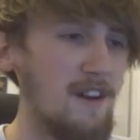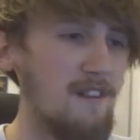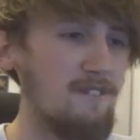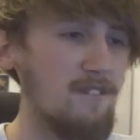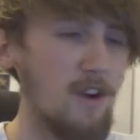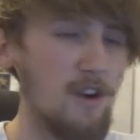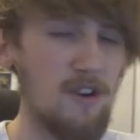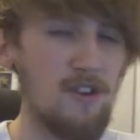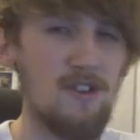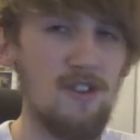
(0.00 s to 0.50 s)

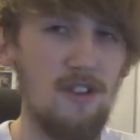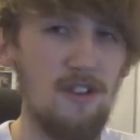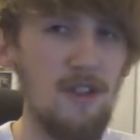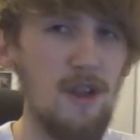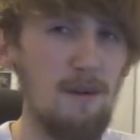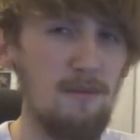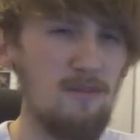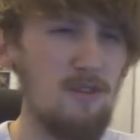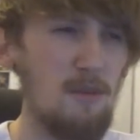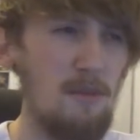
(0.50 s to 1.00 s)
focus on
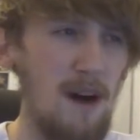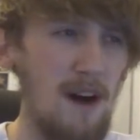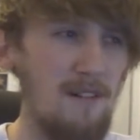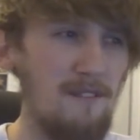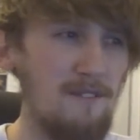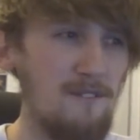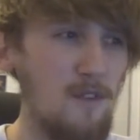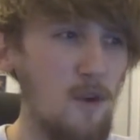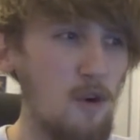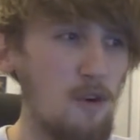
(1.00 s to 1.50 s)
them for
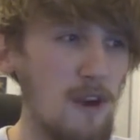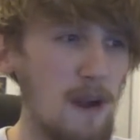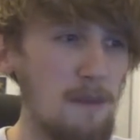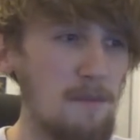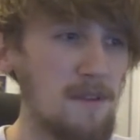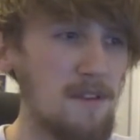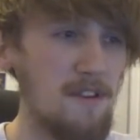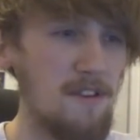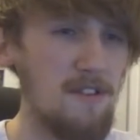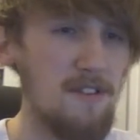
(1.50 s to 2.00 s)
about 4
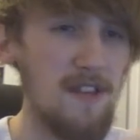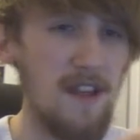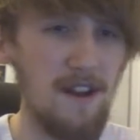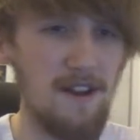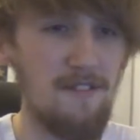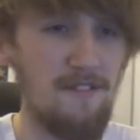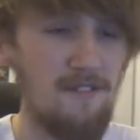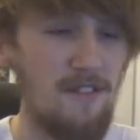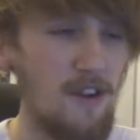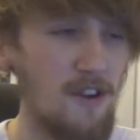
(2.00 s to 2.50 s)
episodes,
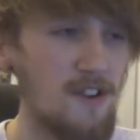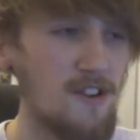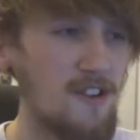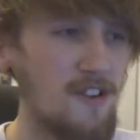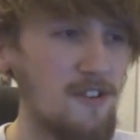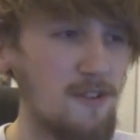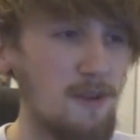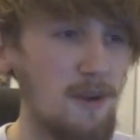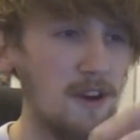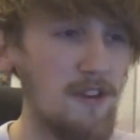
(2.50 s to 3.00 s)
then focus
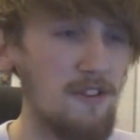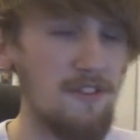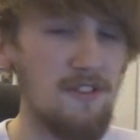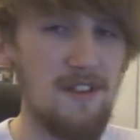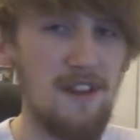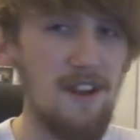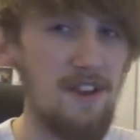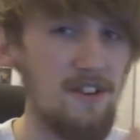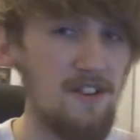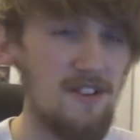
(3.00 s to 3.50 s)
on someone else
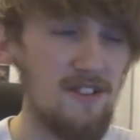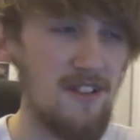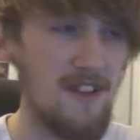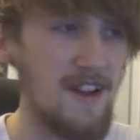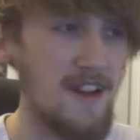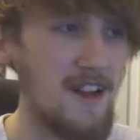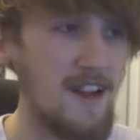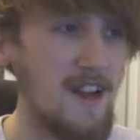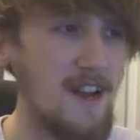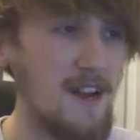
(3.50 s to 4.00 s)
instead of just
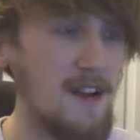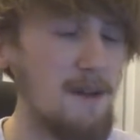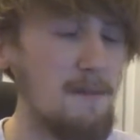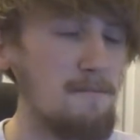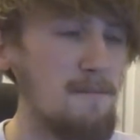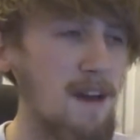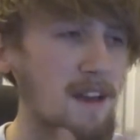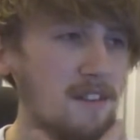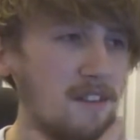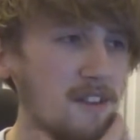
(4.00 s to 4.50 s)
like
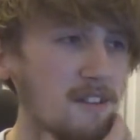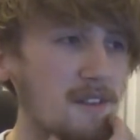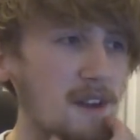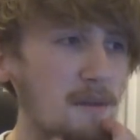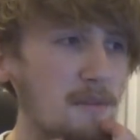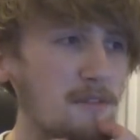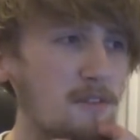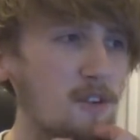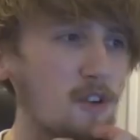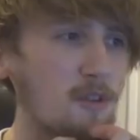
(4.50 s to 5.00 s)
messing
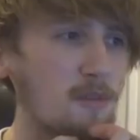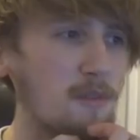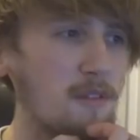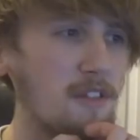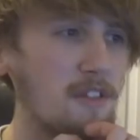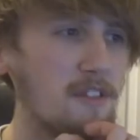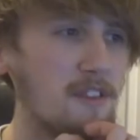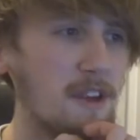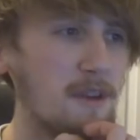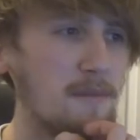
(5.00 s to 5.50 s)
around with all of them
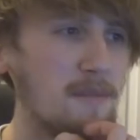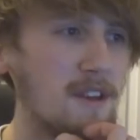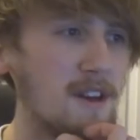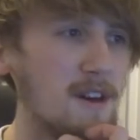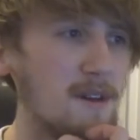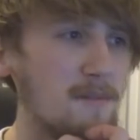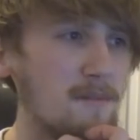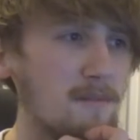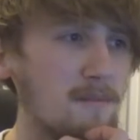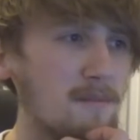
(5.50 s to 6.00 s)
at the same
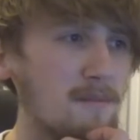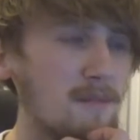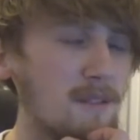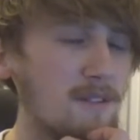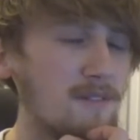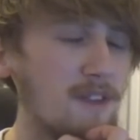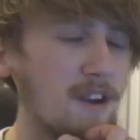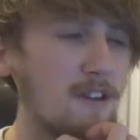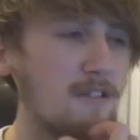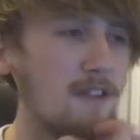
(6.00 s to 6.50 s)
time.
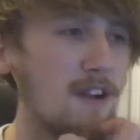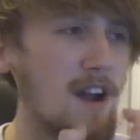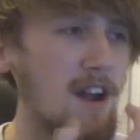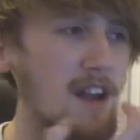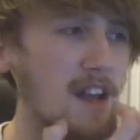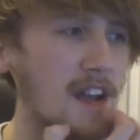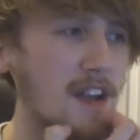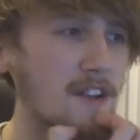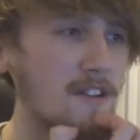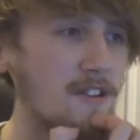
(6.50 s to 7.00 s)
Like, very
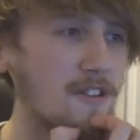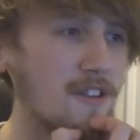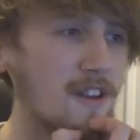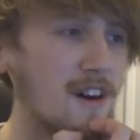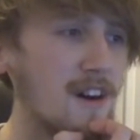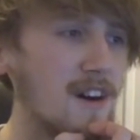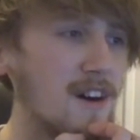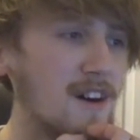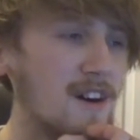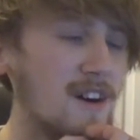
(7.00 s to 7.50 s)
rarely A does
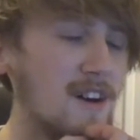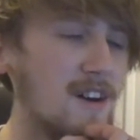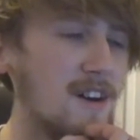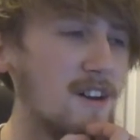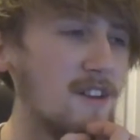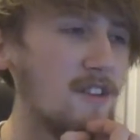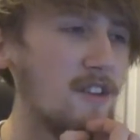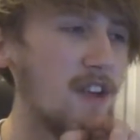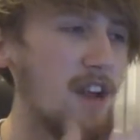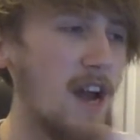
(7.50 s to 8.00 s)
that.
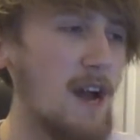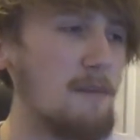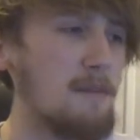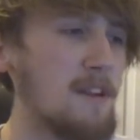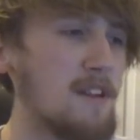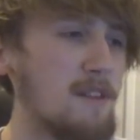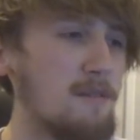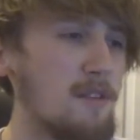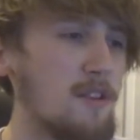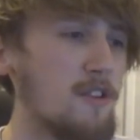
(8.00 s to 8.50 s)
So yeah,
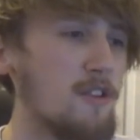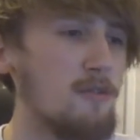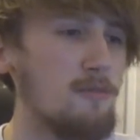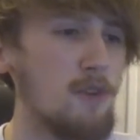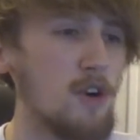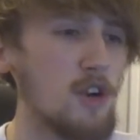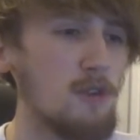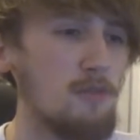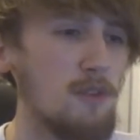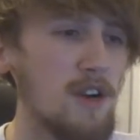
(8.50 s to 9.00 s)
Emily didn't really do
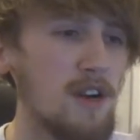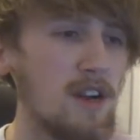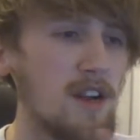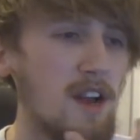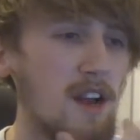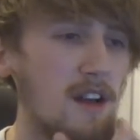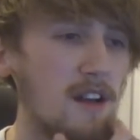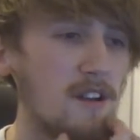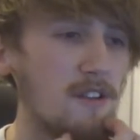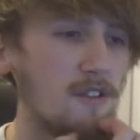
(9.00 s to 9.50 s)
much, but
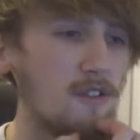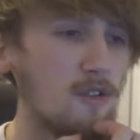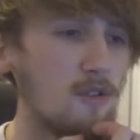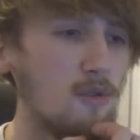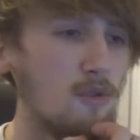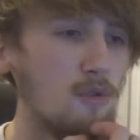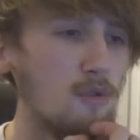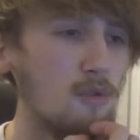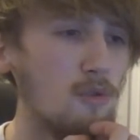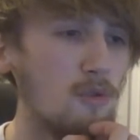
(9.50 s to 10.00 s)
it was
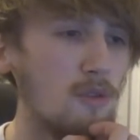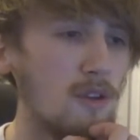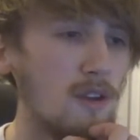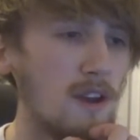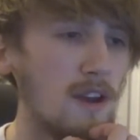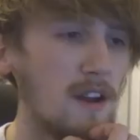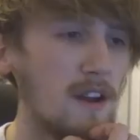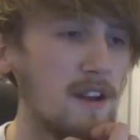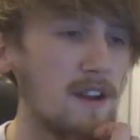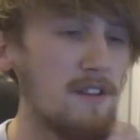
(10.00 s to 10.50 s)
cool,
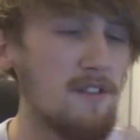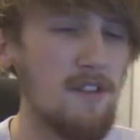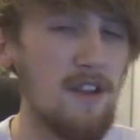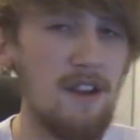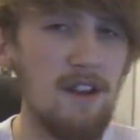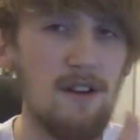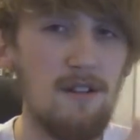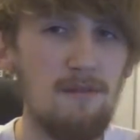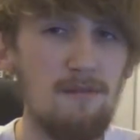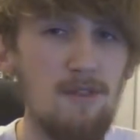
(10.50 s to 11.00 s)
like,
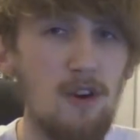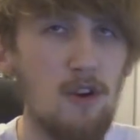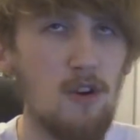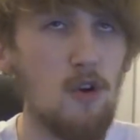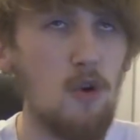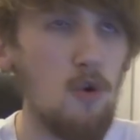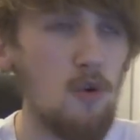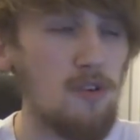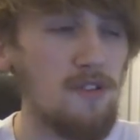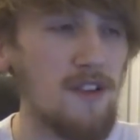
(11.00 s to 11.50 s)
seeing her, not
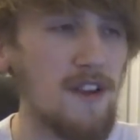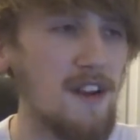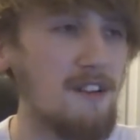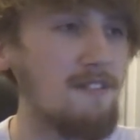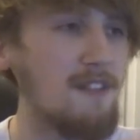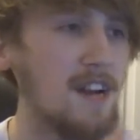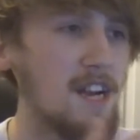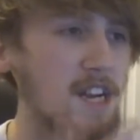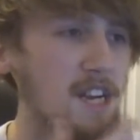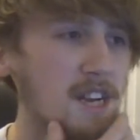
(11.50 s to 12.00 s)
cool seeing a
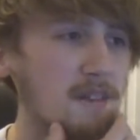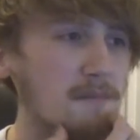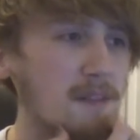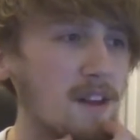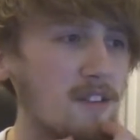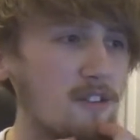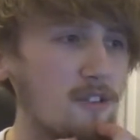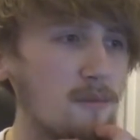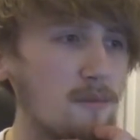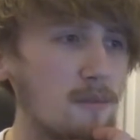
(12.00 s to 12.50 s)
relationship
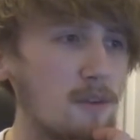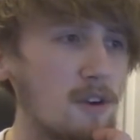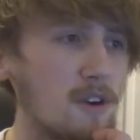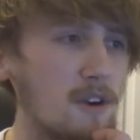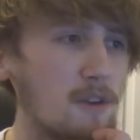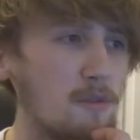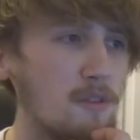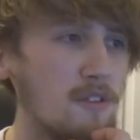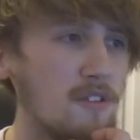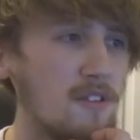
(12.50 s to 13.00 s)
mess up, but
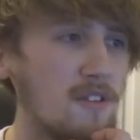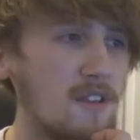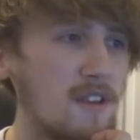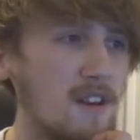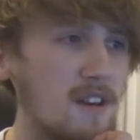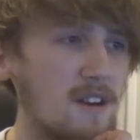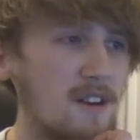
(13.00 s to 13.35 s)
it was,